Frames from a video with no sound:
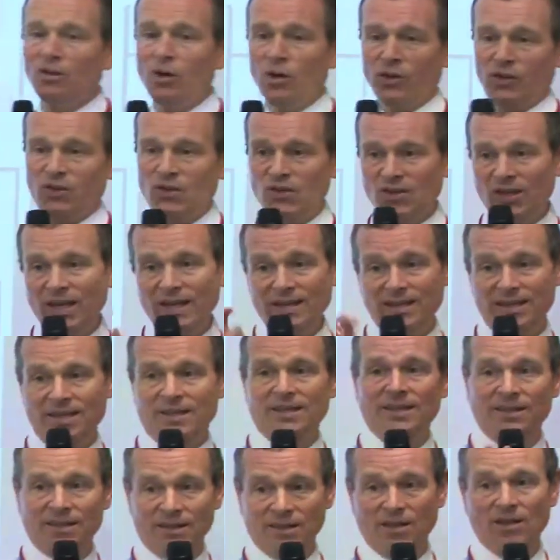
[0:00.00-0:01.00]
not set
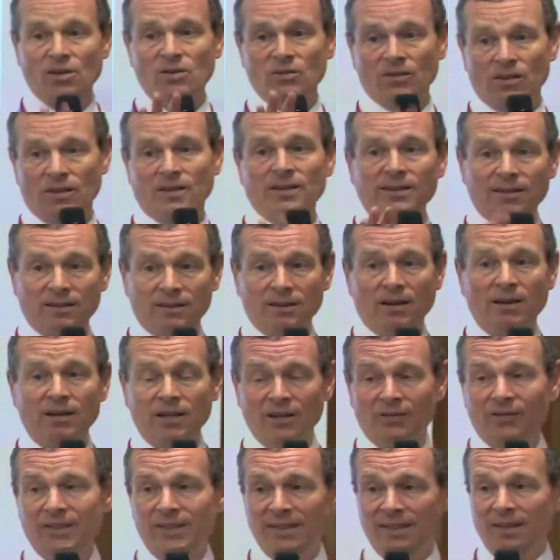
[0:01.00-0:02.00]
in stone at the start
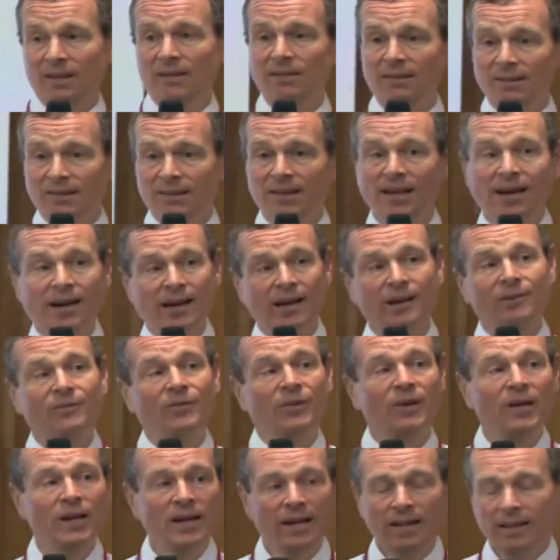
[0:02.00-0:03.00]
of a cell's
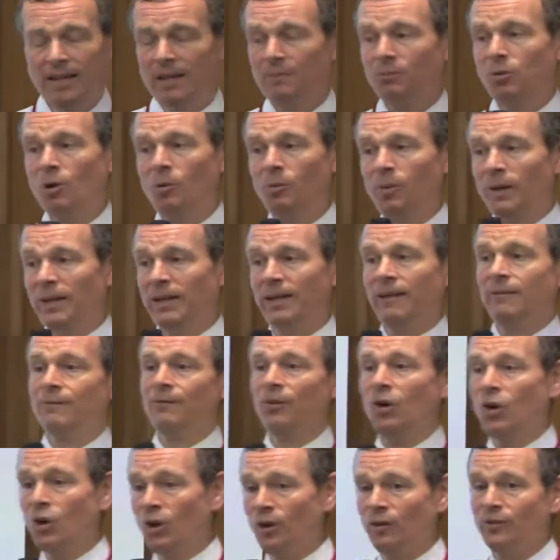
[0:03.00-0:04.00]
life. They probably
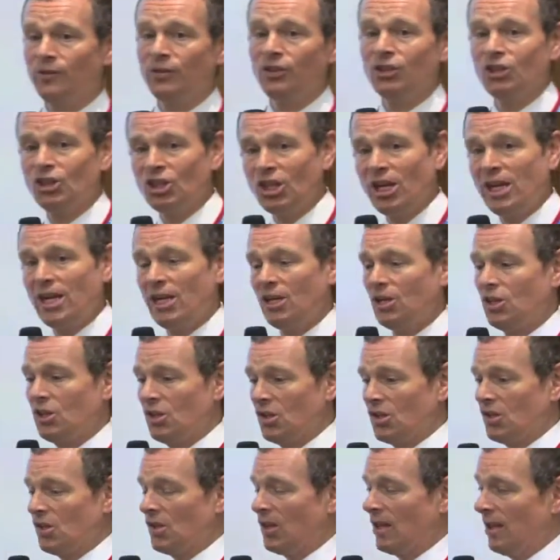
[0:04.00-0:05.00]
evolve and change
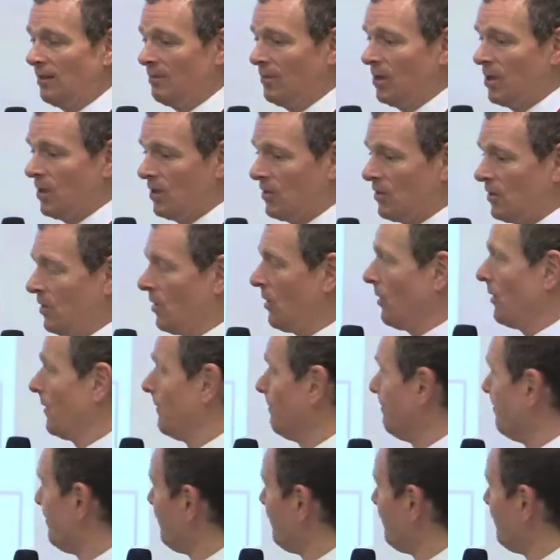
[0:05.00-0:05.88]
as time goes on.